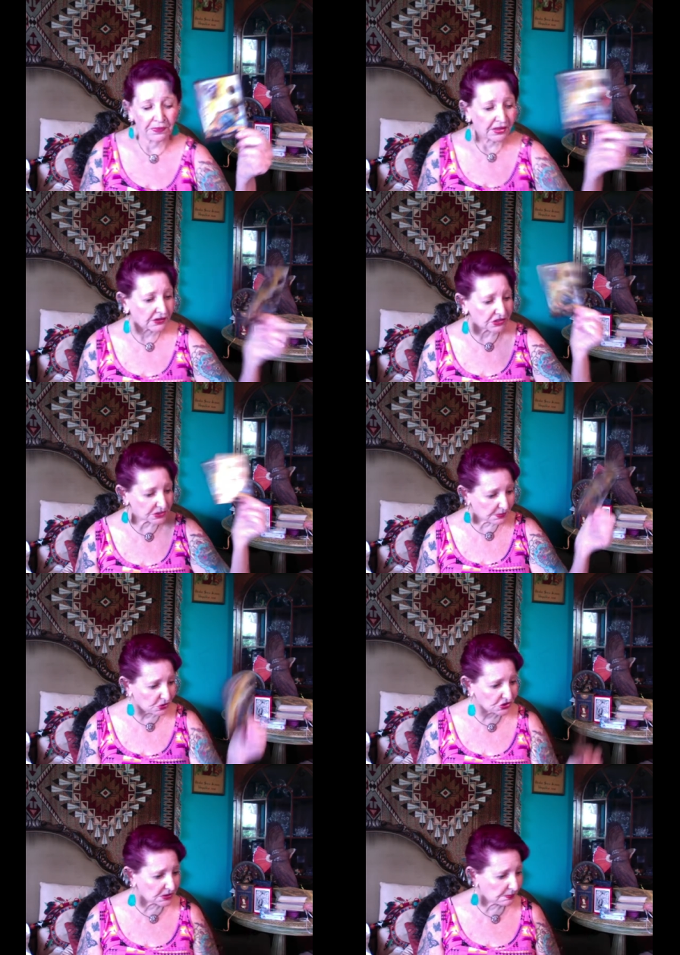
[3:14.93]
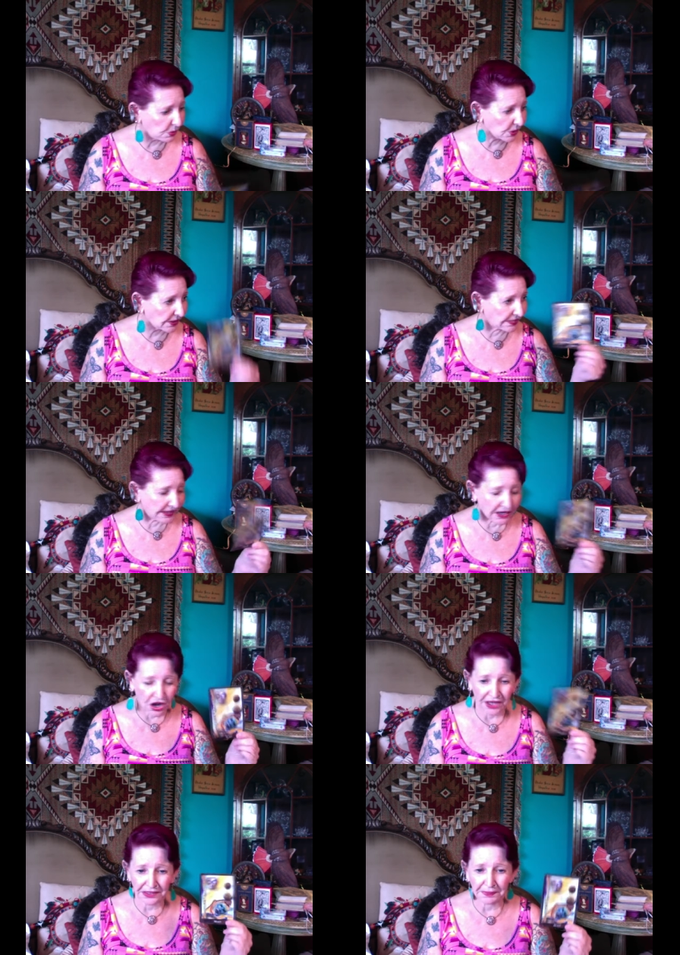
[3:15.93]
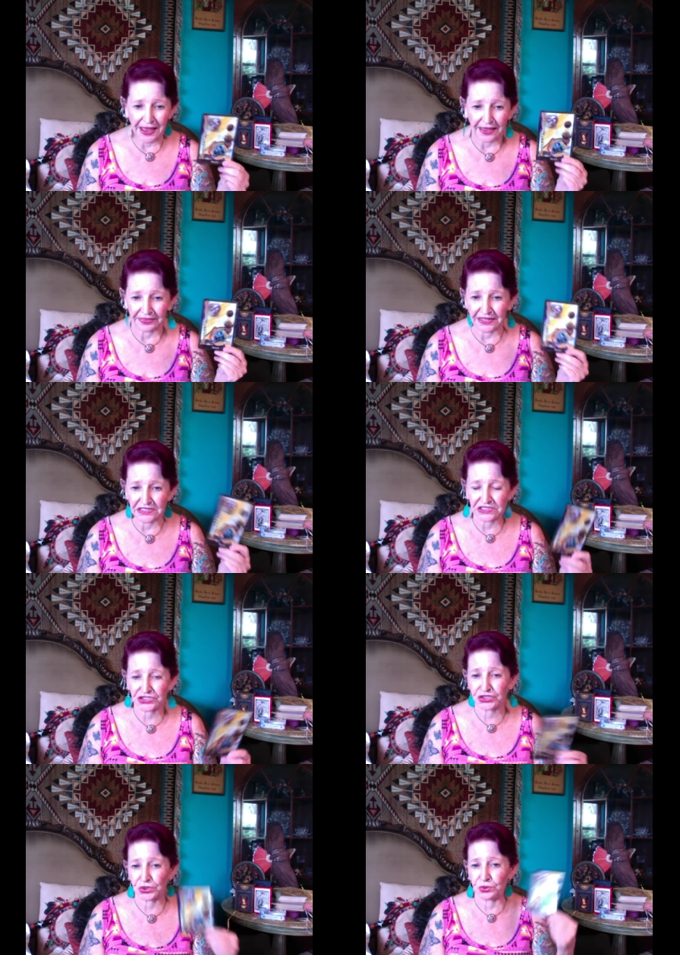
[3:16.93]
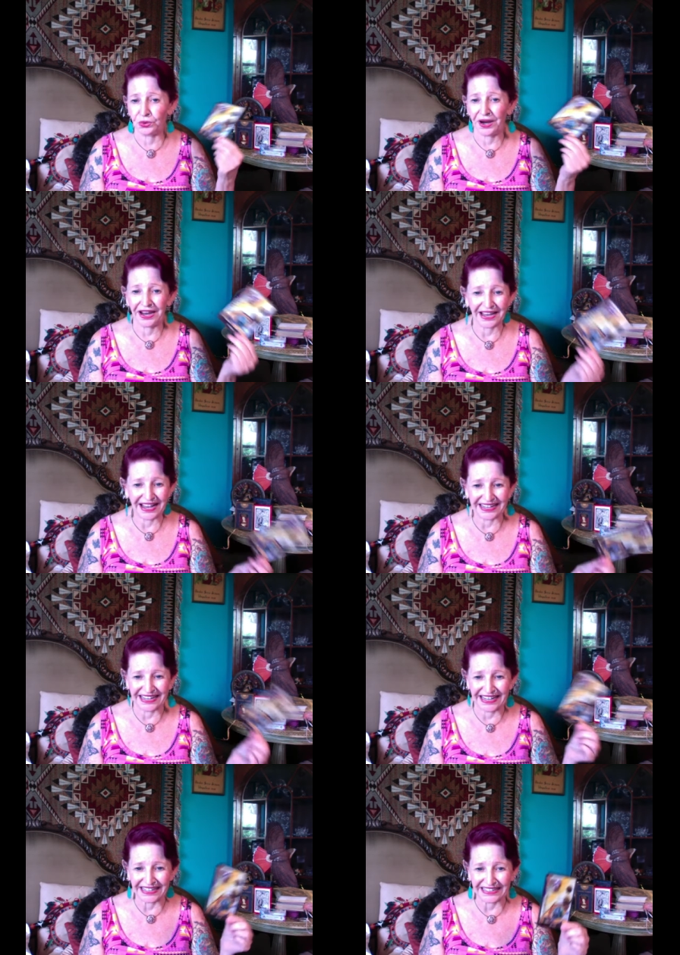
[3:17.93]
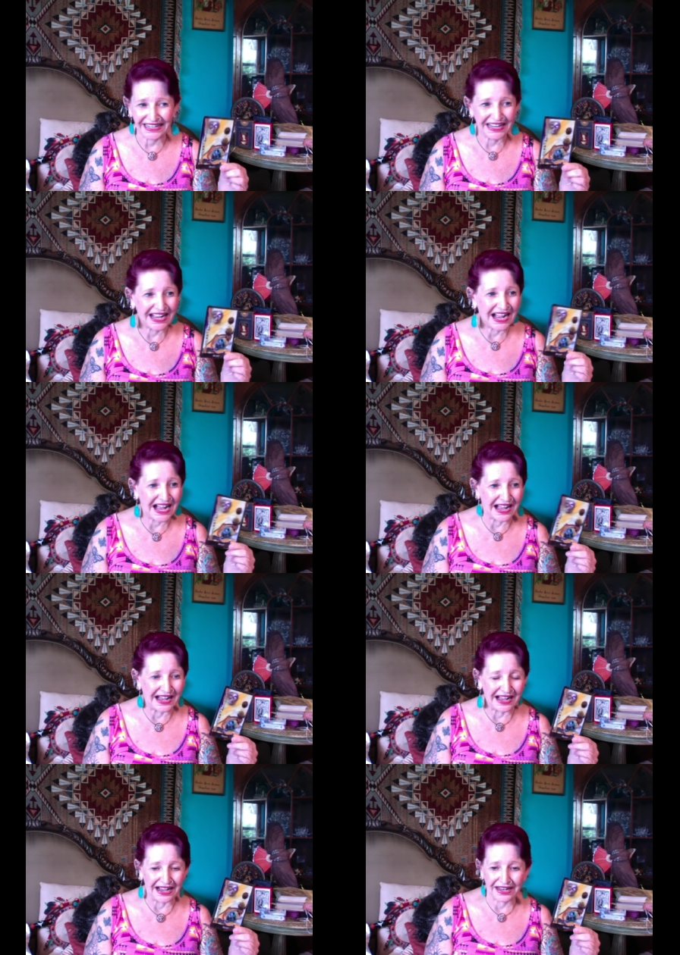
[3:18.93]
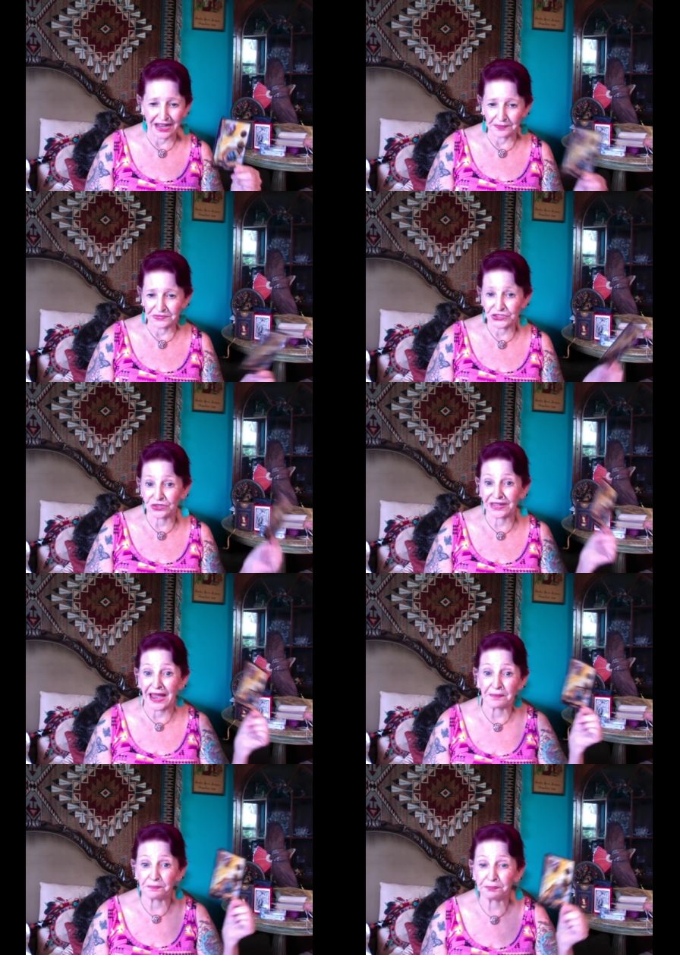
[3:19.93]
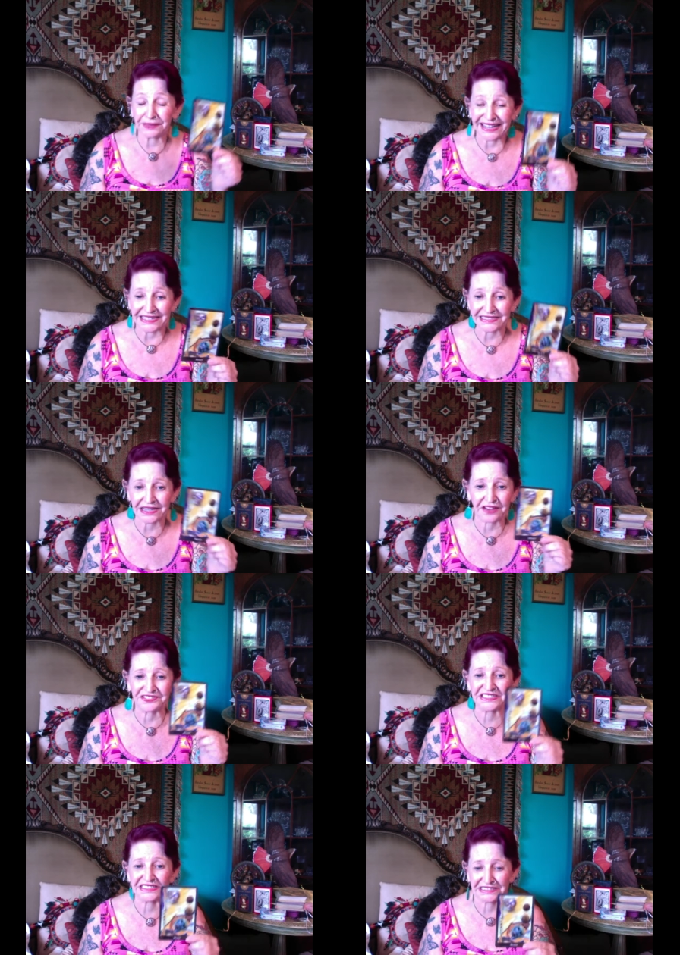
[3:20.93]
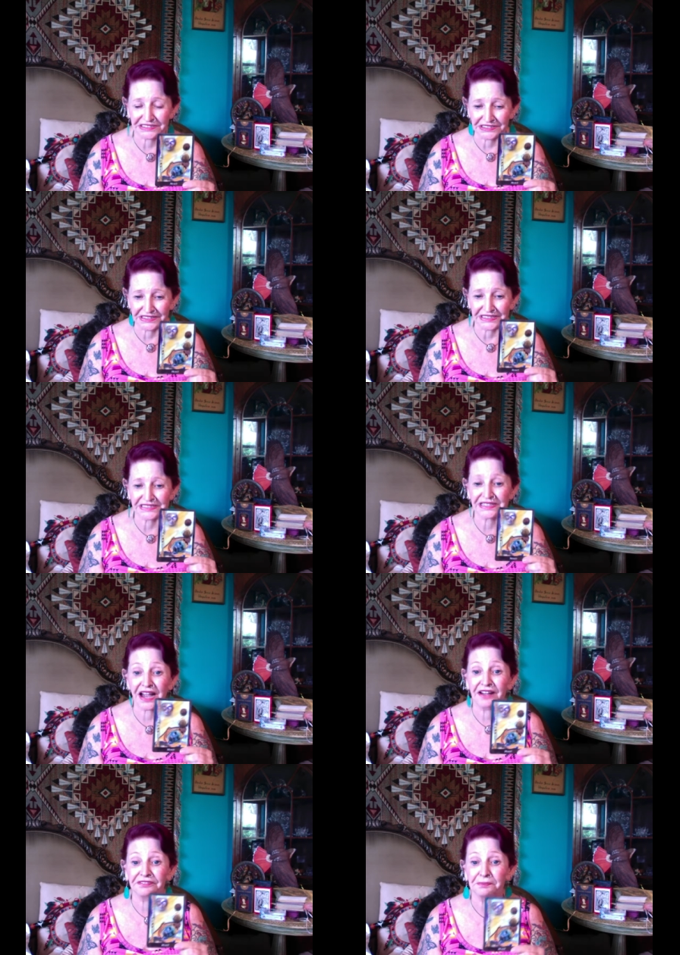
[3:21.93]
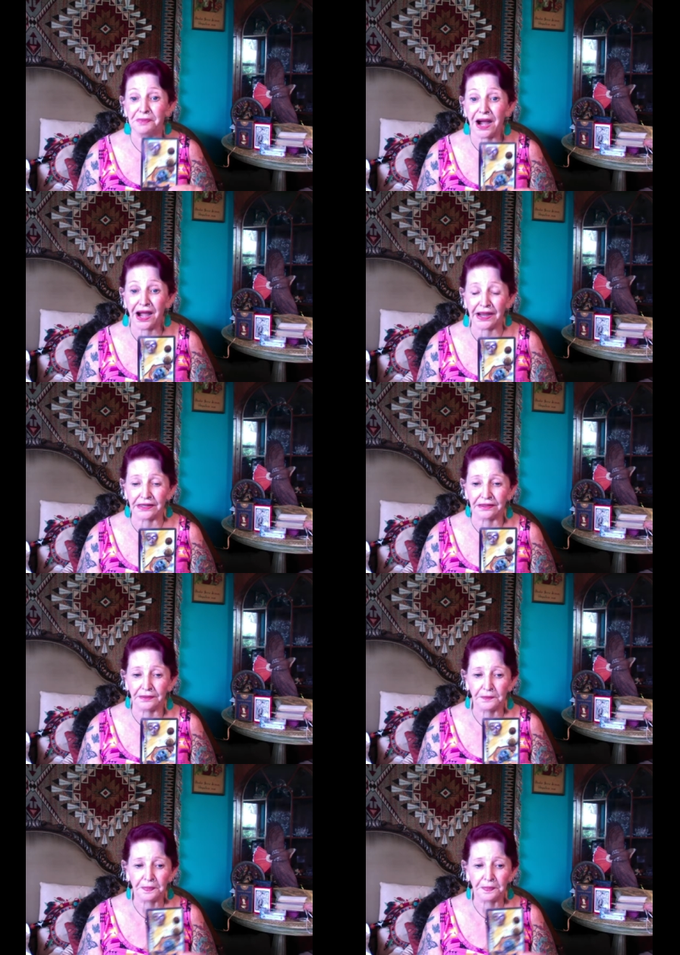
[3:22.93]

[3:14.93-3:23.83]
Because the most important thing on the path is to, again, uh, come to that place of stillness of mind.